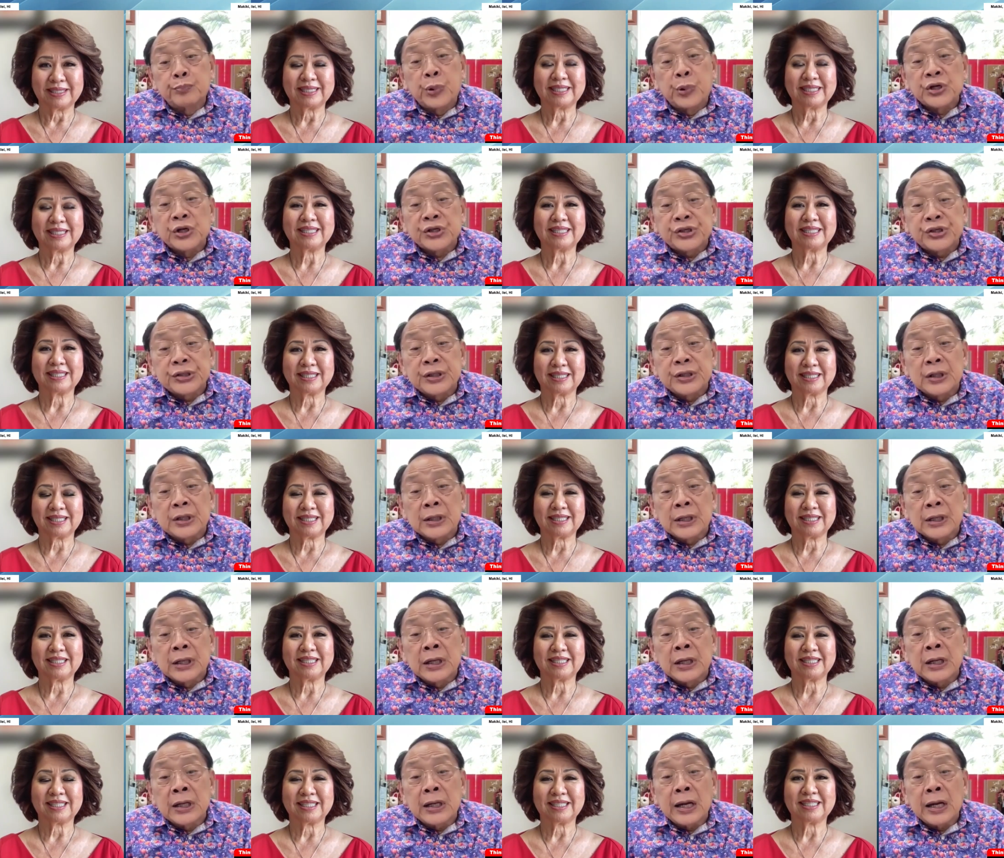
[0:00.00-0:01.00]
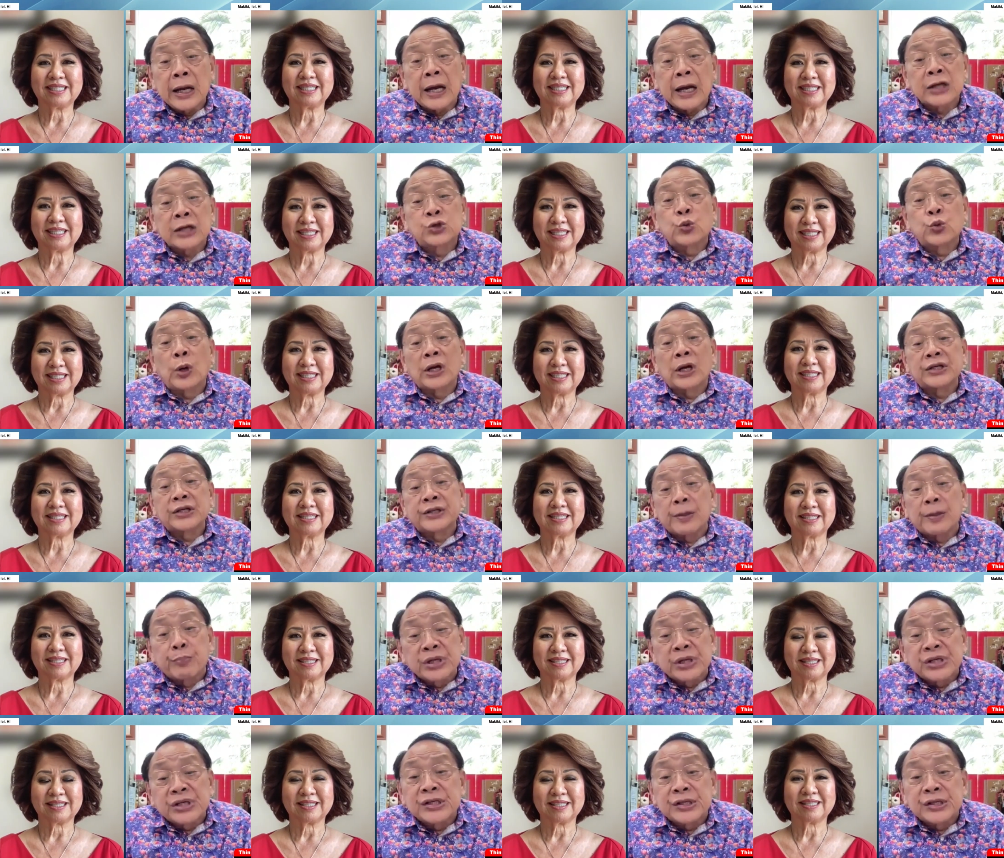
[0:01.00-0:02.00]
Speaker 1: personally, as well as the
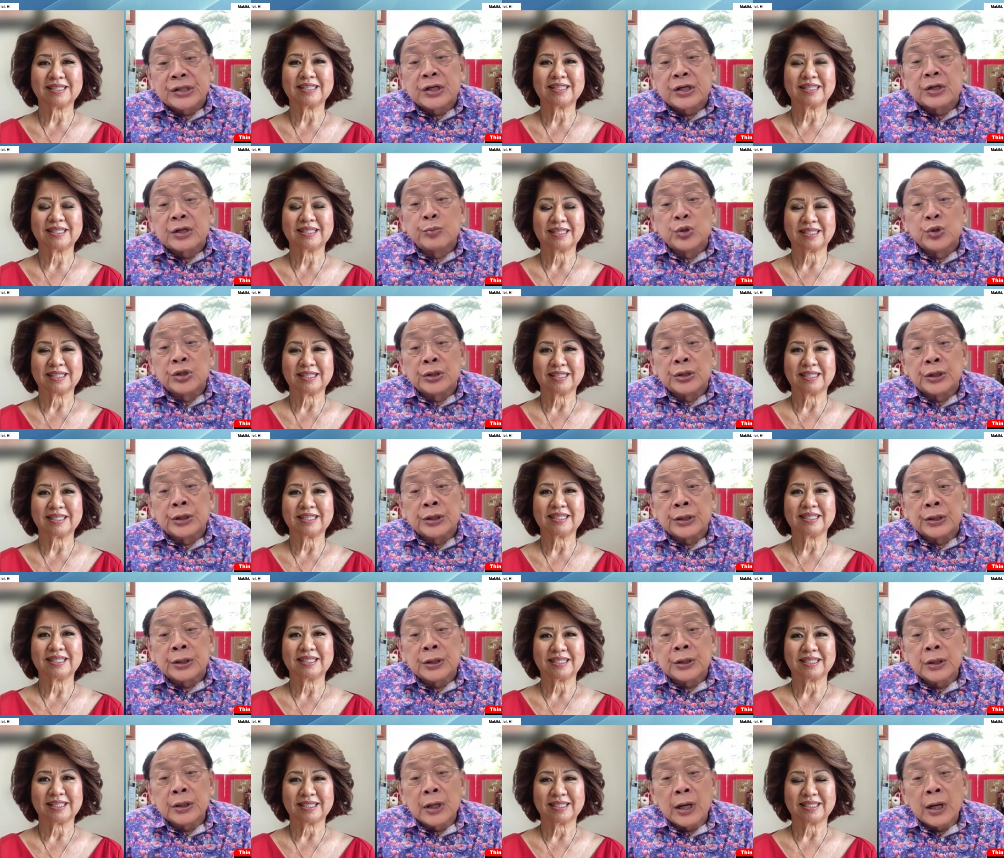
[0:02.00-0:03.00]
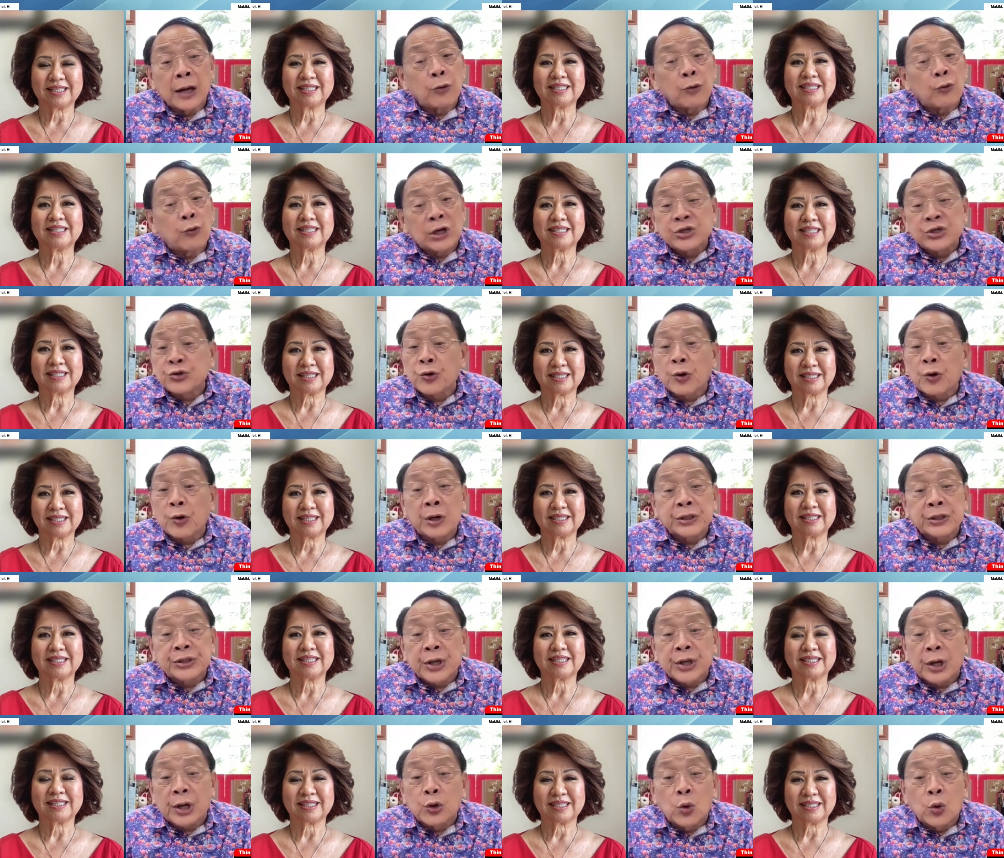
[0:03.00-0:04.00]
business community, and
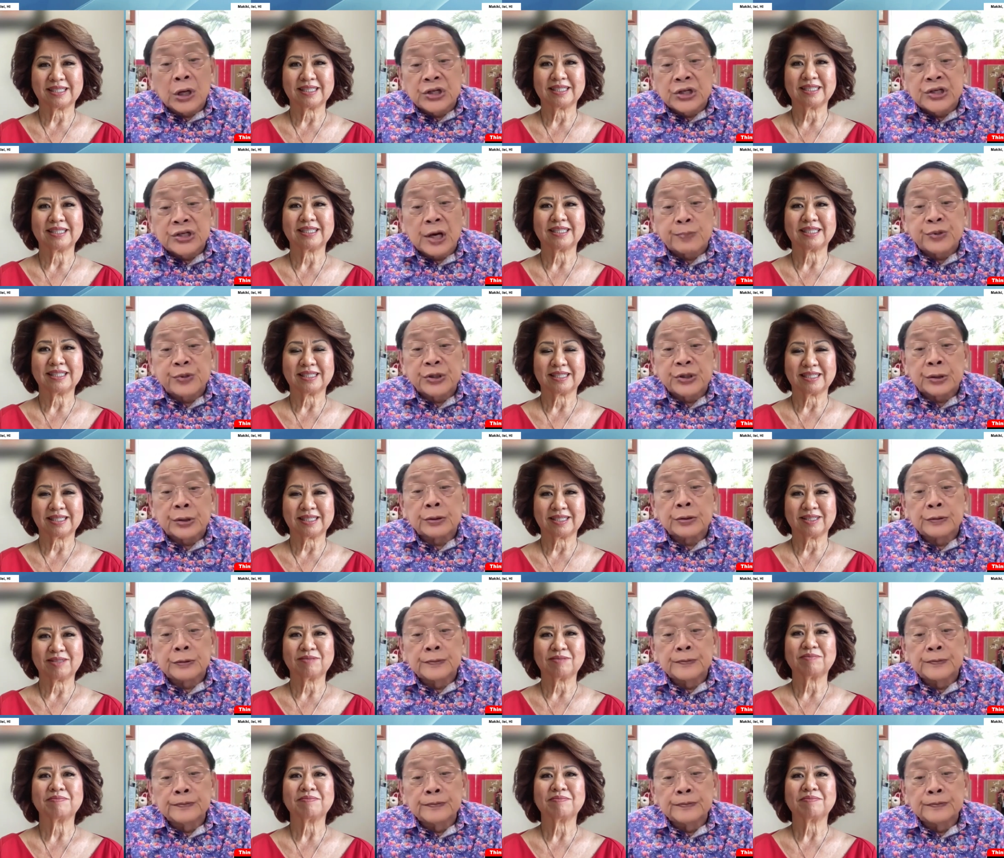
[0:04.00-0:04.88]
restaurants are no exception.